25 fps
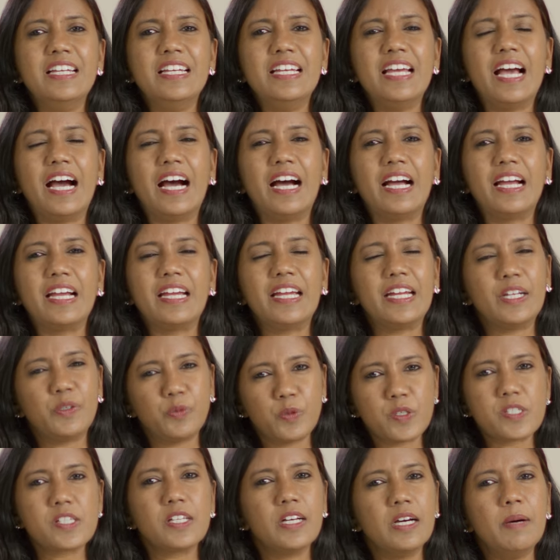Uh, it
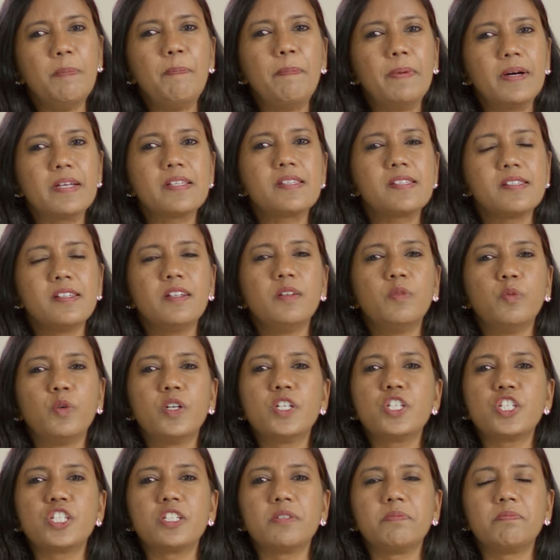was her personal
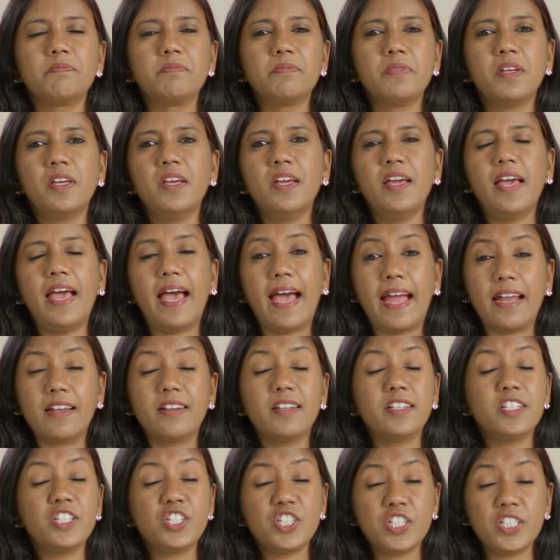worship,
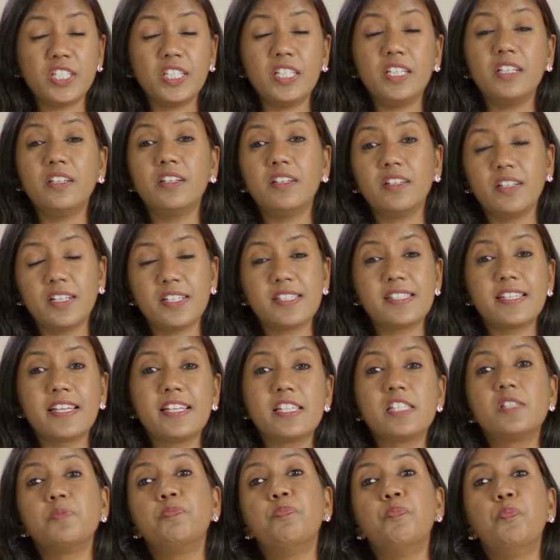and she, it
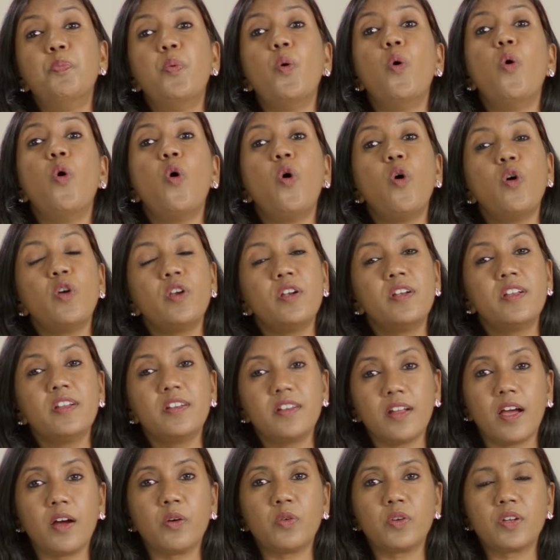says, poured it
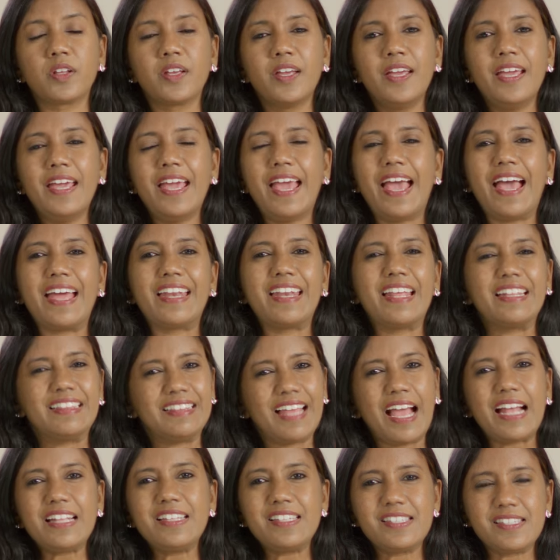out. And
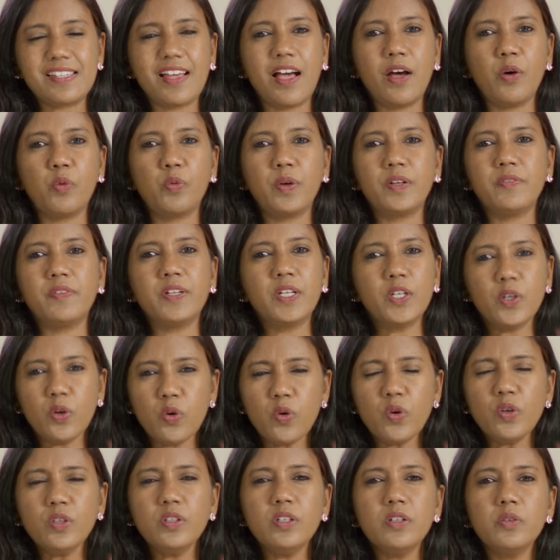that's how, when we
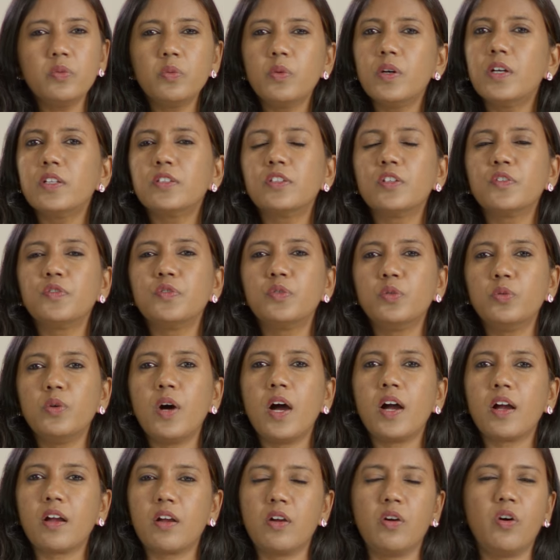know the worth of who
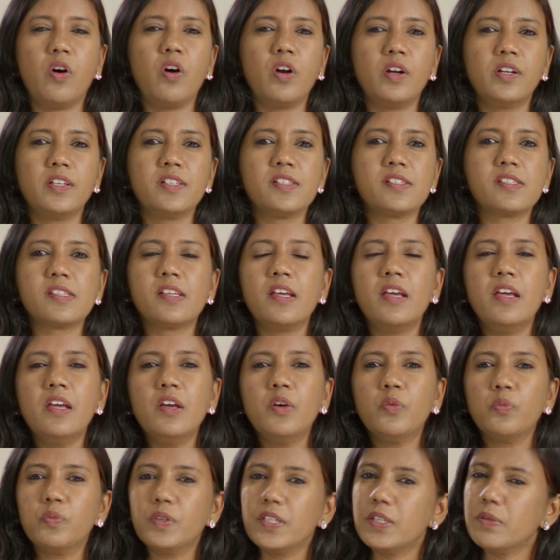our God is,
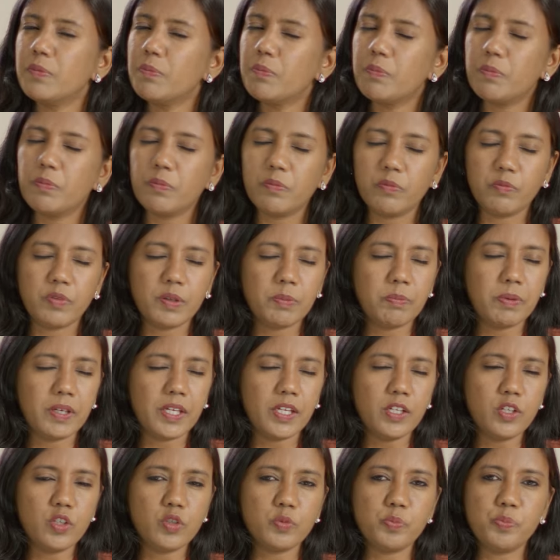we, we
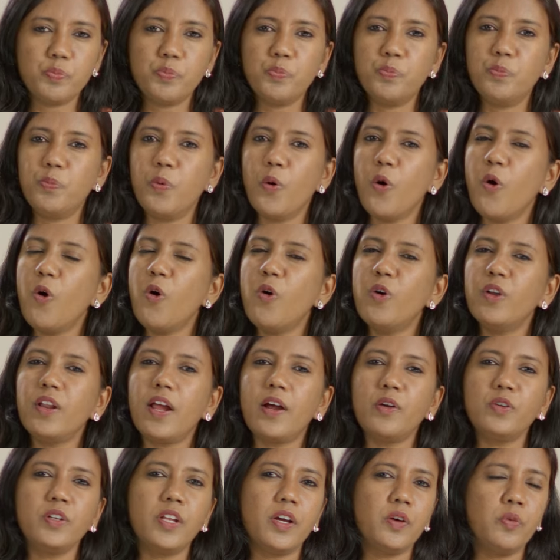begin to pour
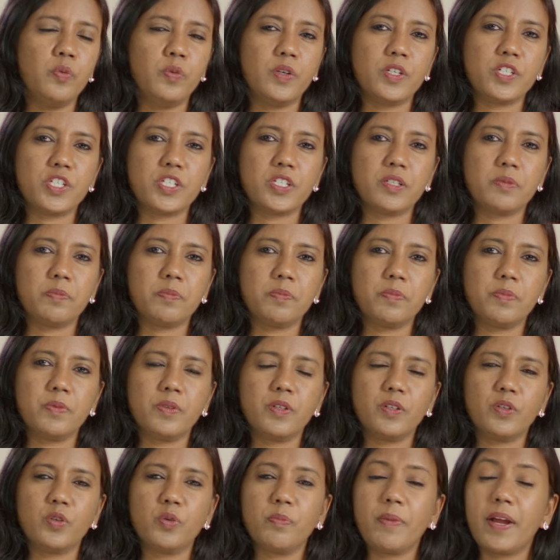out our worship,
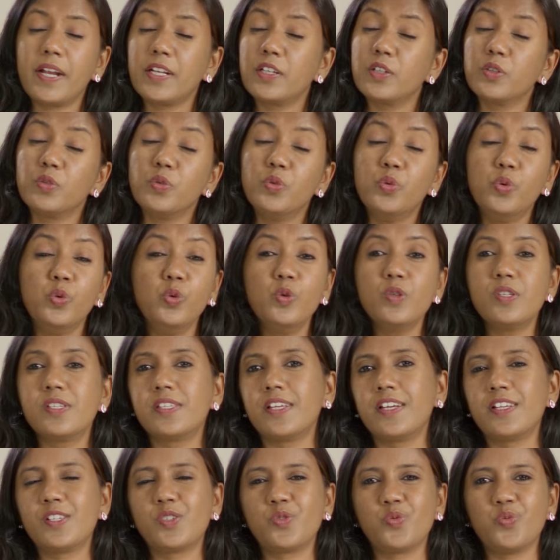no matter who
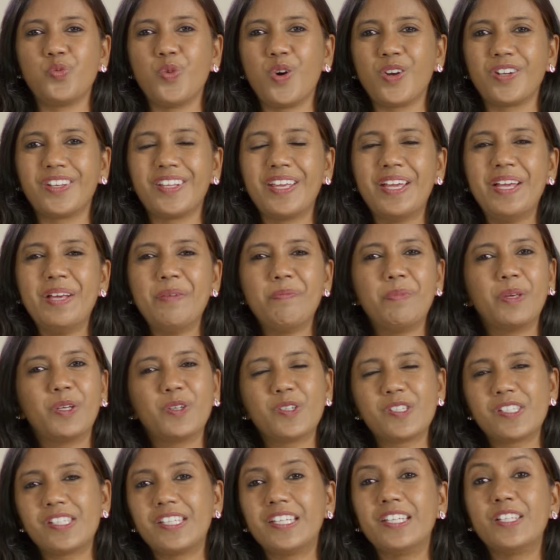says what,
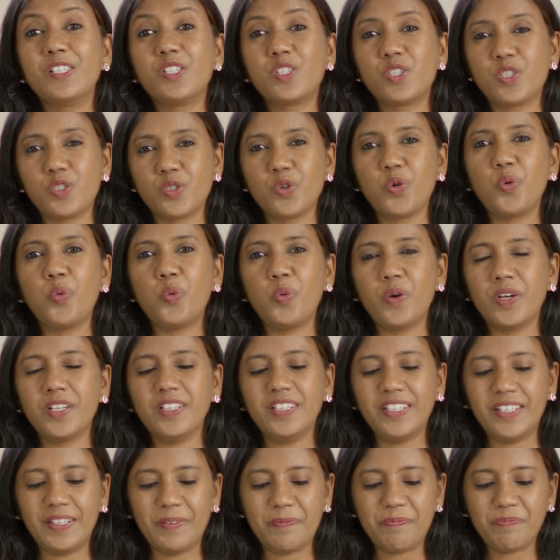because He is so worthy.